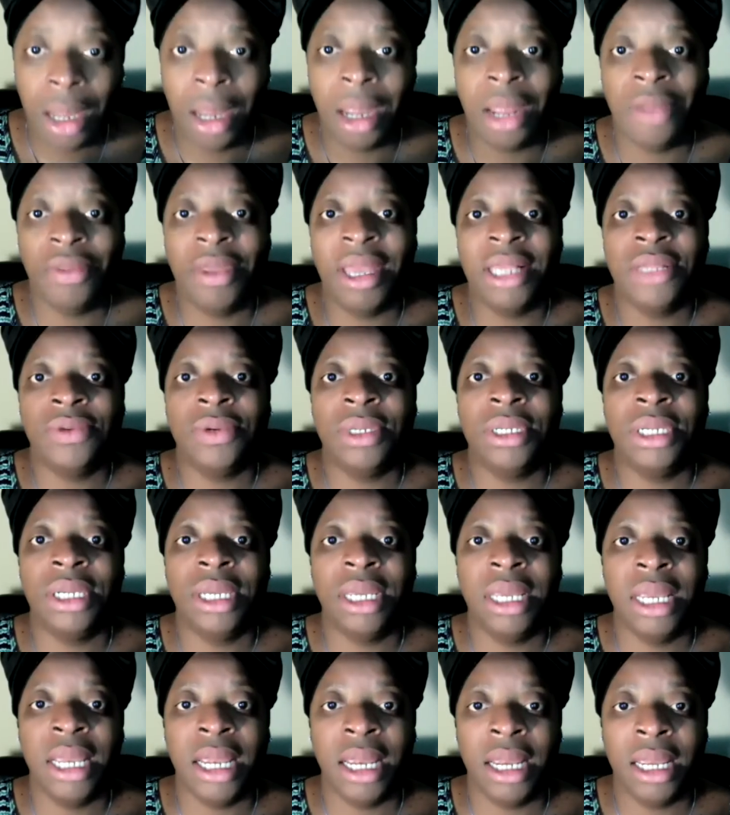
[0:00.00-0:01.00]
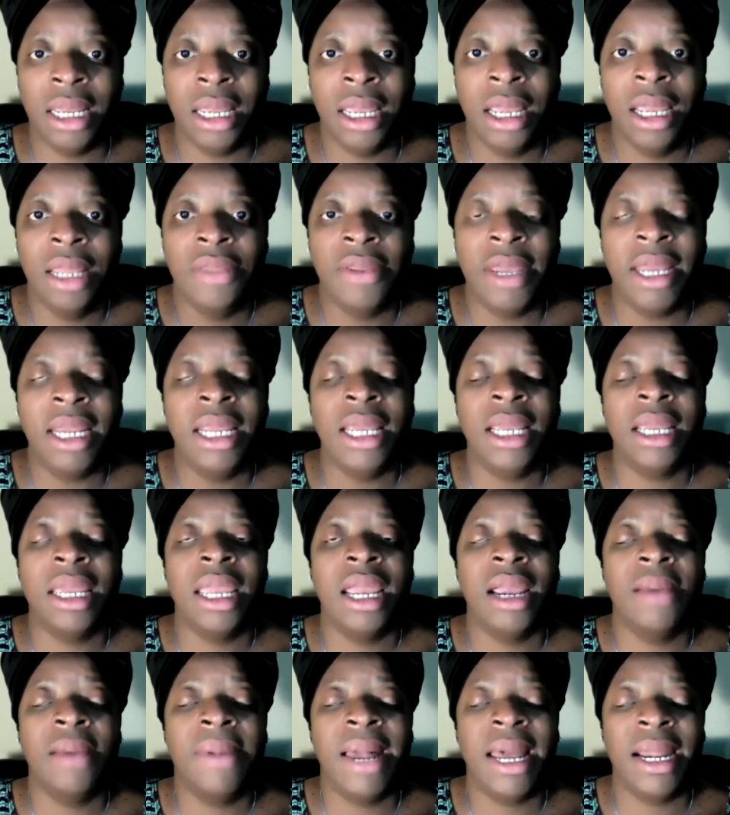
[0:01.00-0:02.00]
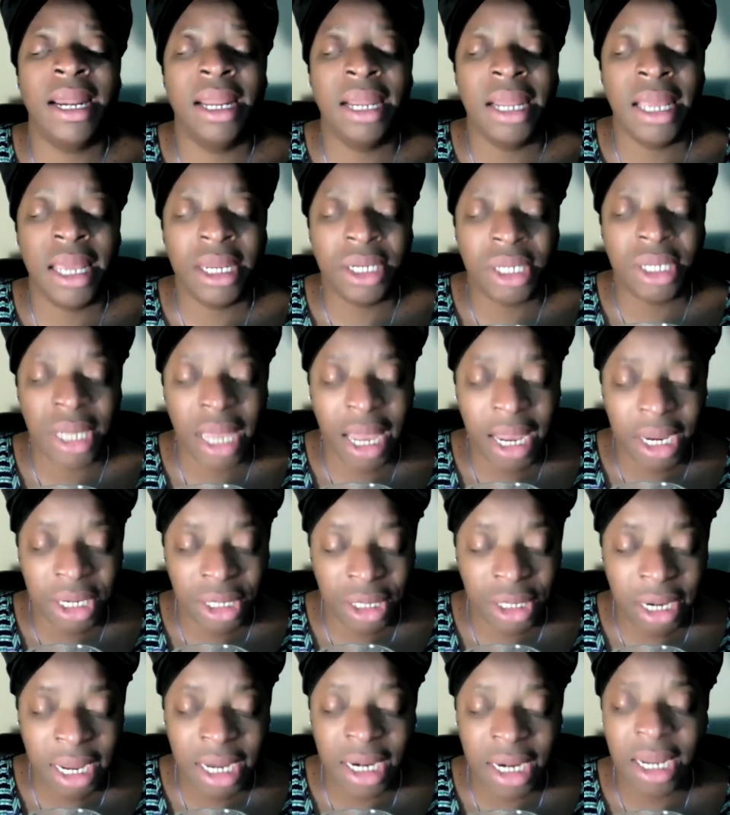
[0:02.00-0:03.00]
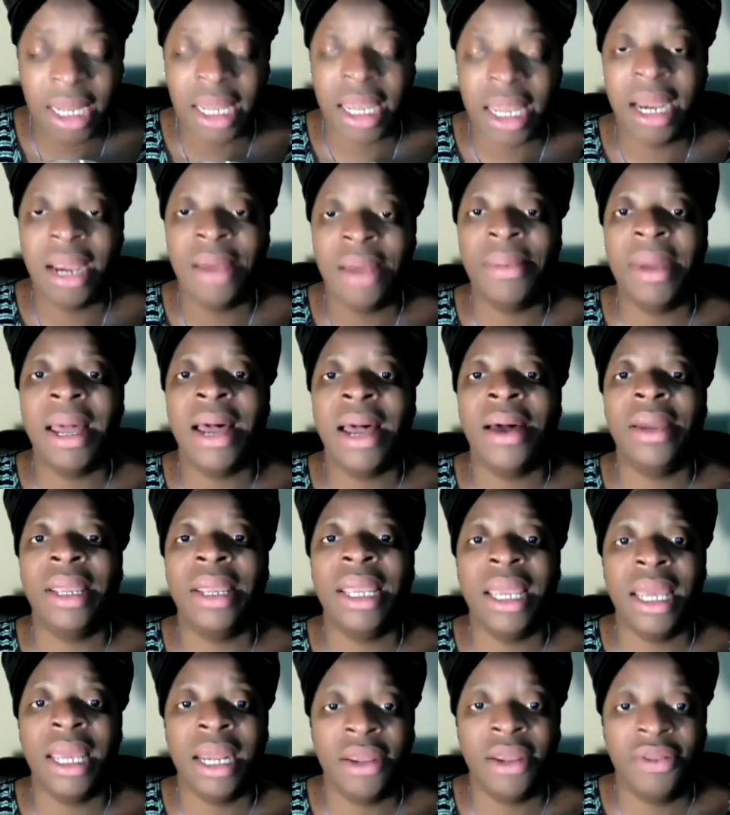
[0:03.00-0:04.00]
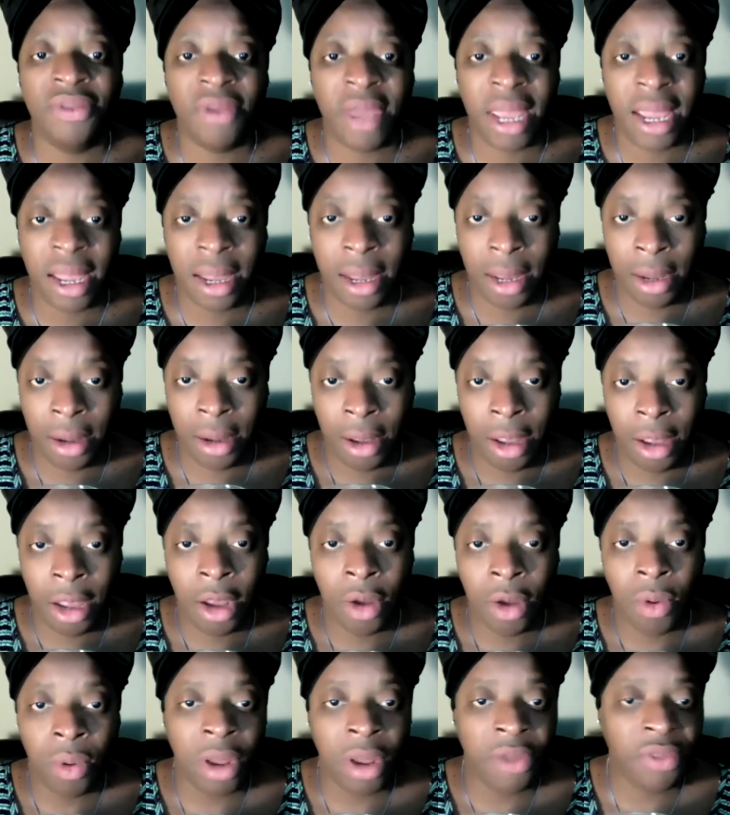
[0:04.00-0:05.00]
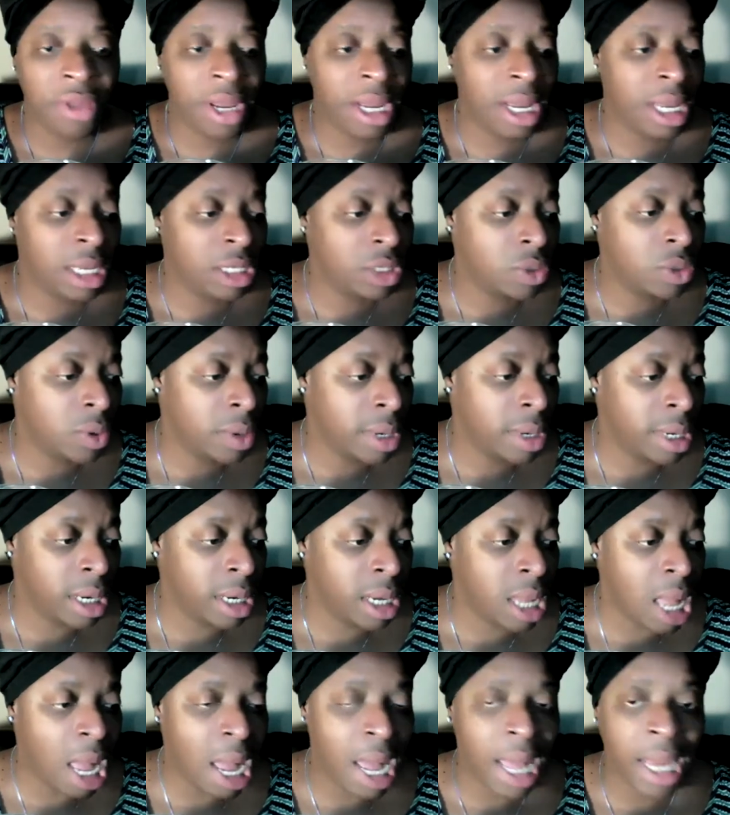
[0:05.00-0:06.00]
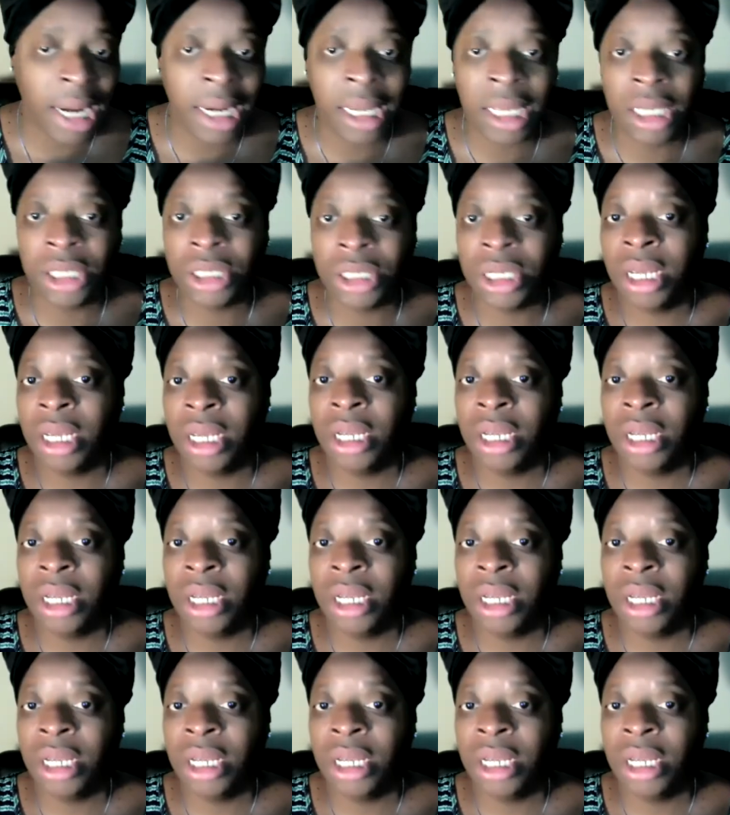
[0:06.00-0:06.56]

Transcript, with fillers: And that's what you care. They didn't care about an education. They didn't care about anything. Whether it's going to college,